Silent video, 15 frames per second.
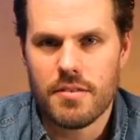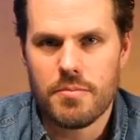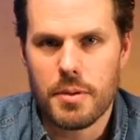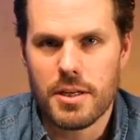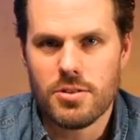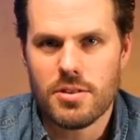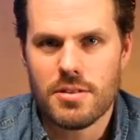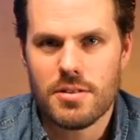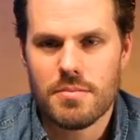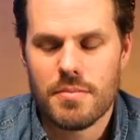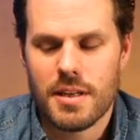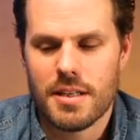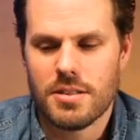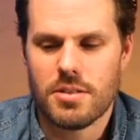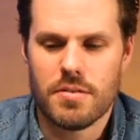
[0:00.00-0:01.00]
dev
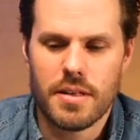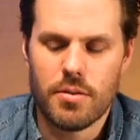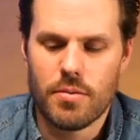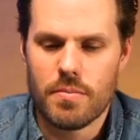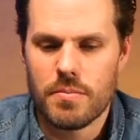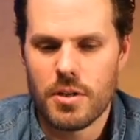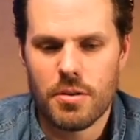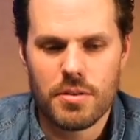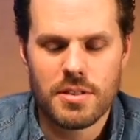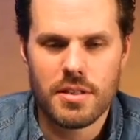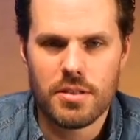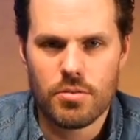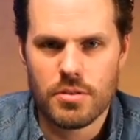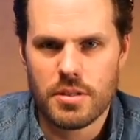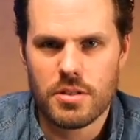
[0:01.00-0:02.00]
pages, and so they
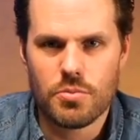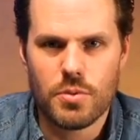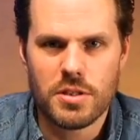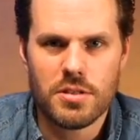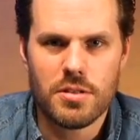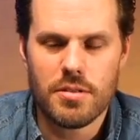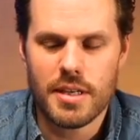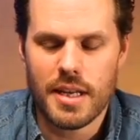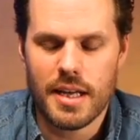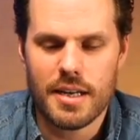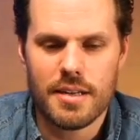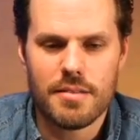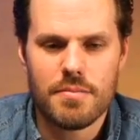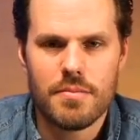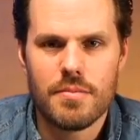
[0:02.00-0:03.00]
noticed that there was a switch that you could
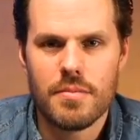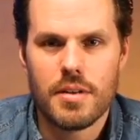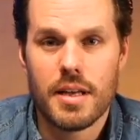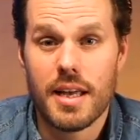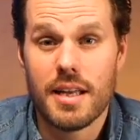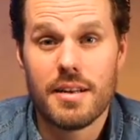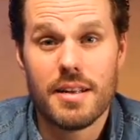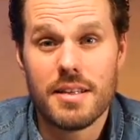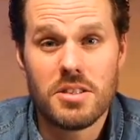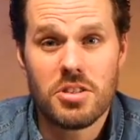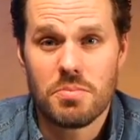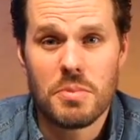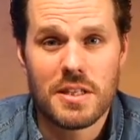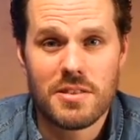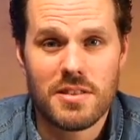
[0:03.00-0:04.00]
add on, and
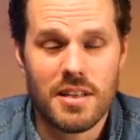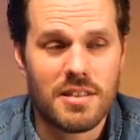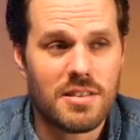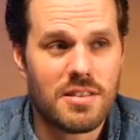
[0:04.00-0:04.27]
it just makes